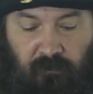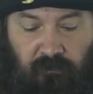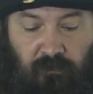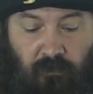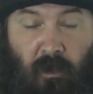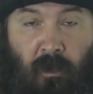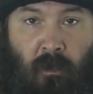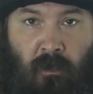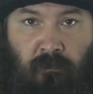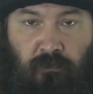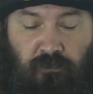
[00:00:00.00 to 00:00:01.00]
to
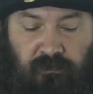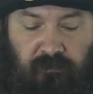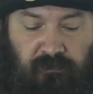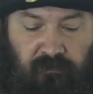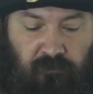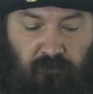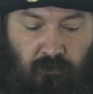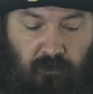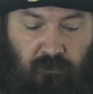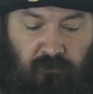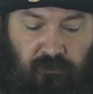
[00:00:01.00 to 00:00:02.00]
all Muslims of the
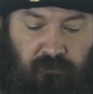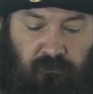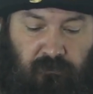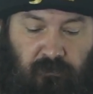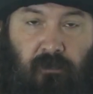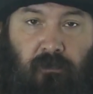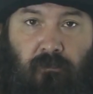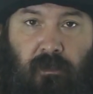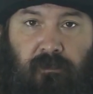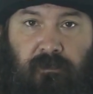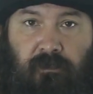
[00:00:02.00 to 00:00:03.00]
world,
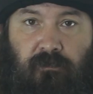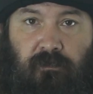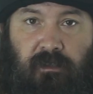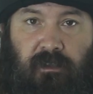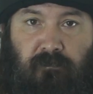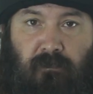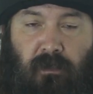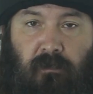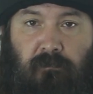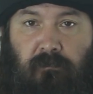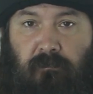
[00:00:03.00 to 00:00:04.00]
whether you're
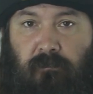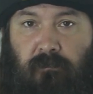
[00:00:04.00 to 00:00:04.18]
imam,